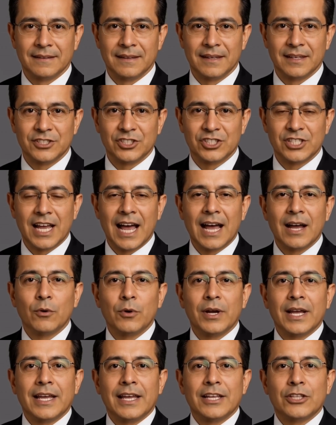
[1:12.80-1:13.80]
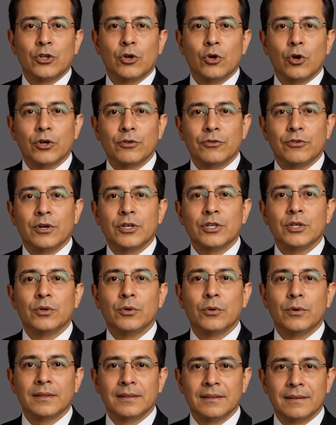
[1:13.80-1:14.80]
Shadowing is good for you,
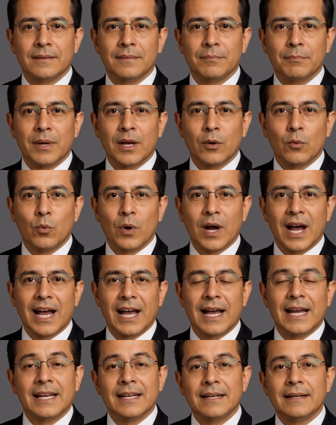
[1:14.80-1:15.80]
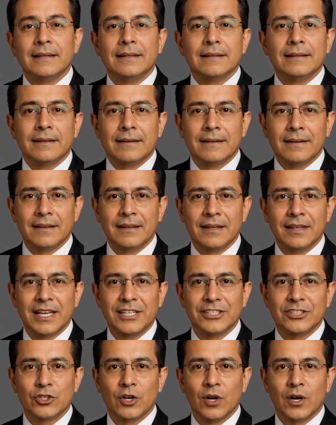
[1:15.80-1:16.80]
but why?
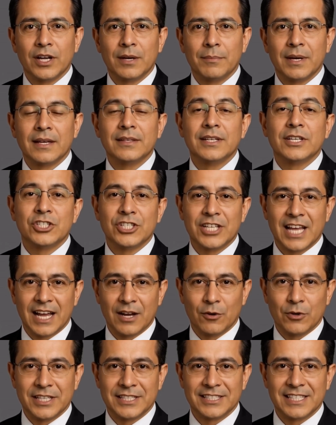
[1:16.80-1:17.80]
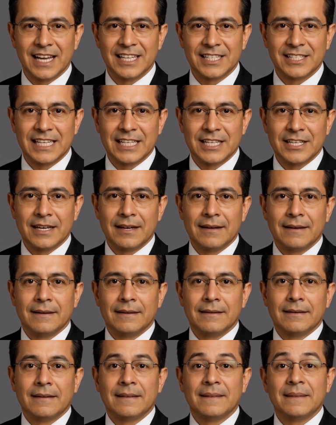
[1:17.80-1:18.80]
Let's talk about the shadowing technique.
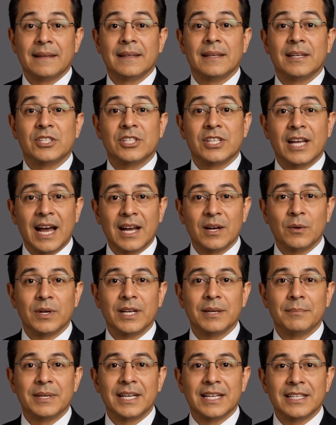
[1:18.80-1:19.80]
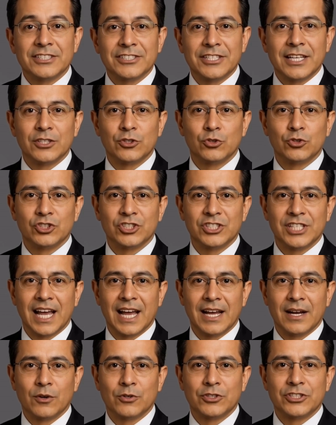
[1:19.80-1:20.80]
Shadowing means that you
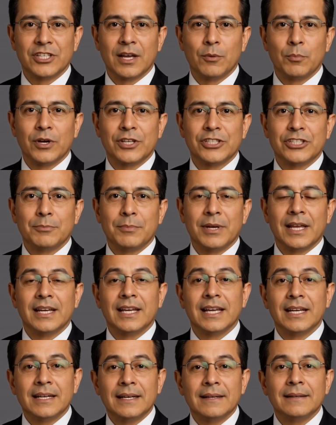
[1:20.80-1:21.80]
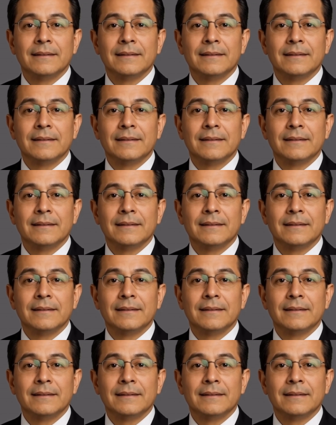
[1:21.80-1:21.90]
shadow someone speaking.